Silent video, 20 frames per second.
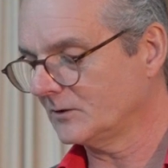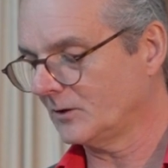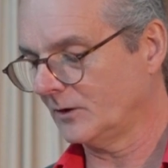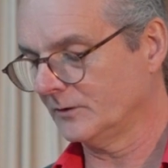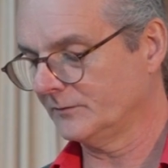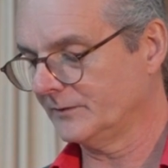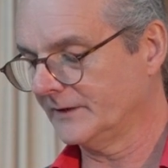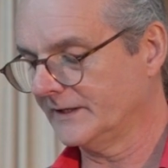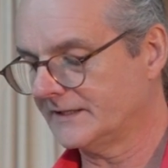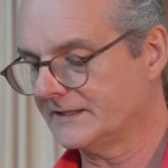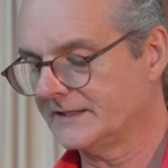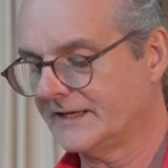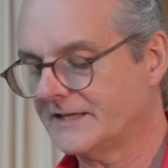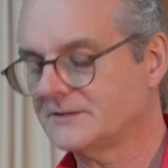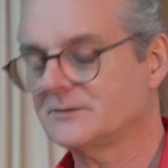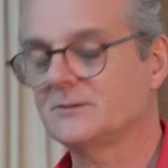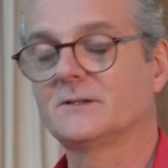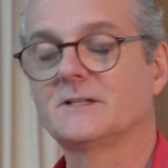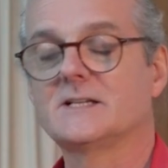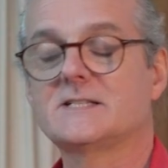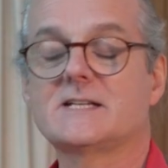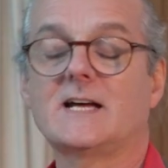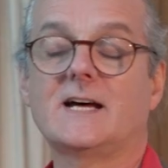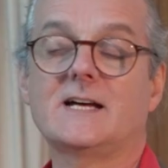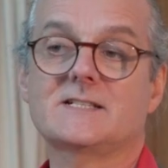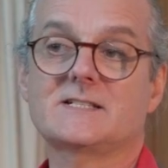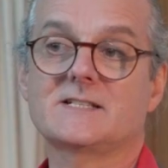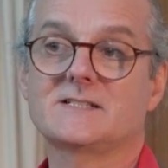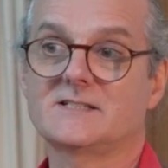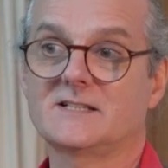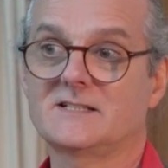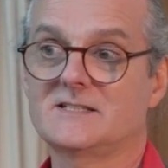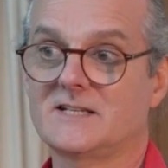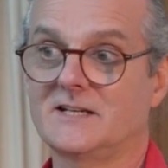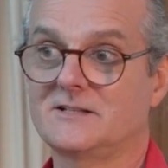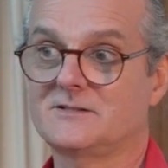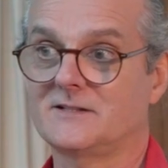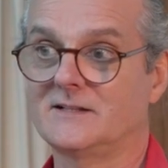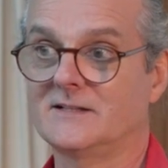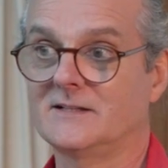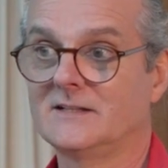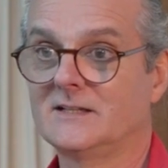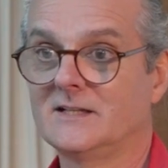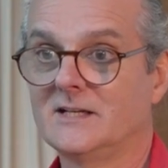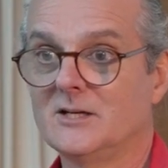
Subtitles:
conflict, natural disasters, etc.,